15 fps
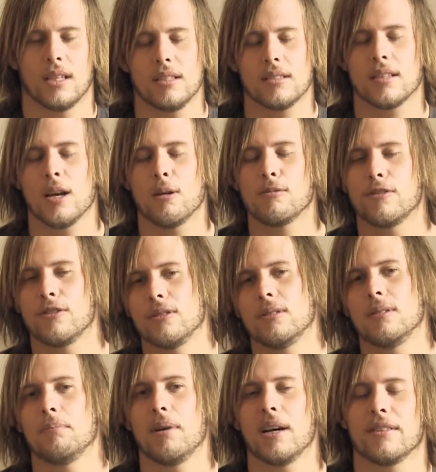It's helpful,
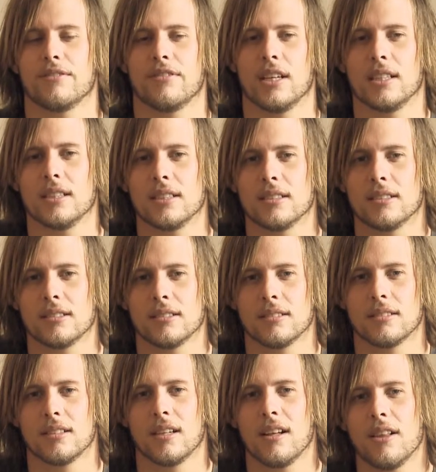but vague.
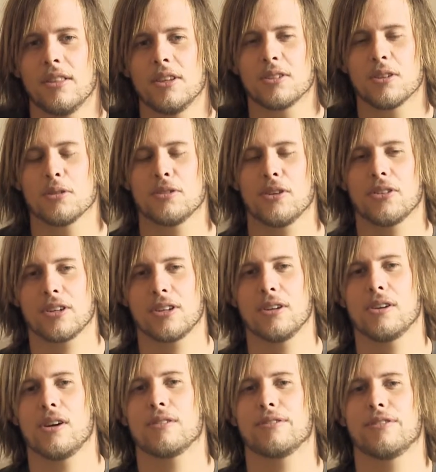There's also the
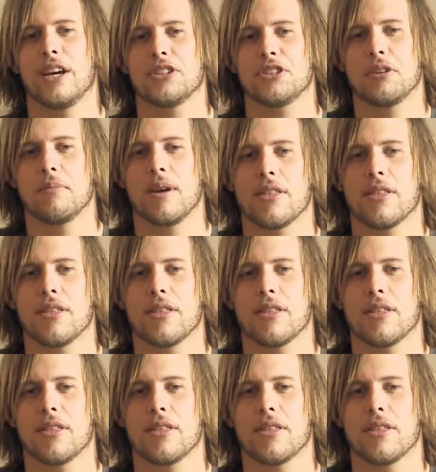good old-fashioned